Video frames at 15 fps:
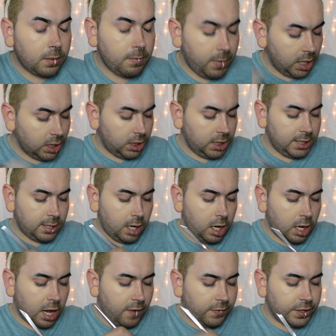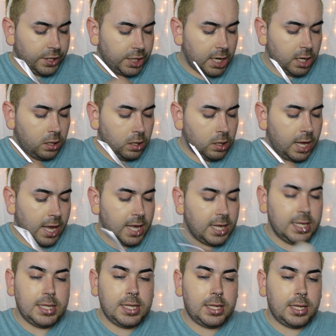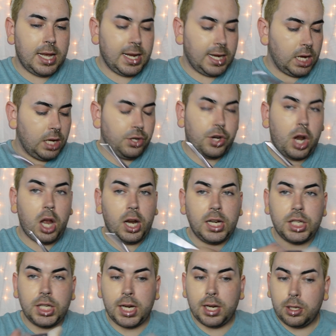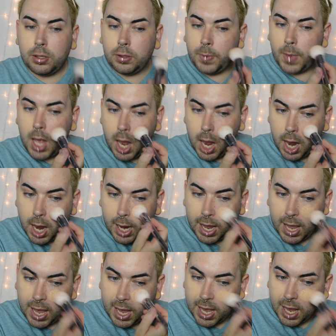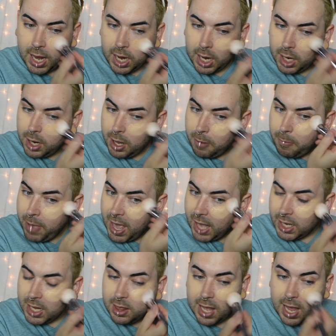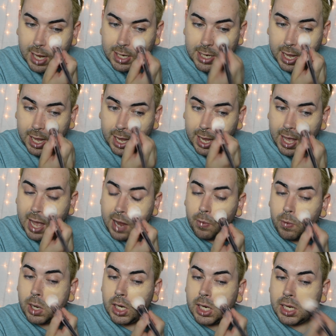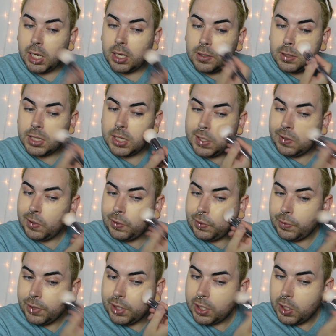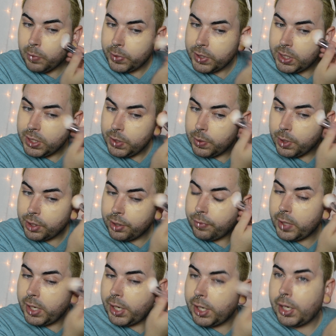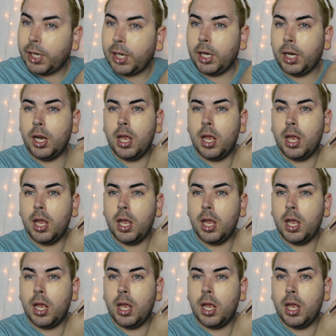but she started off her channel as like a drawing channel, and back in that day I wanted to, you know, pursue a career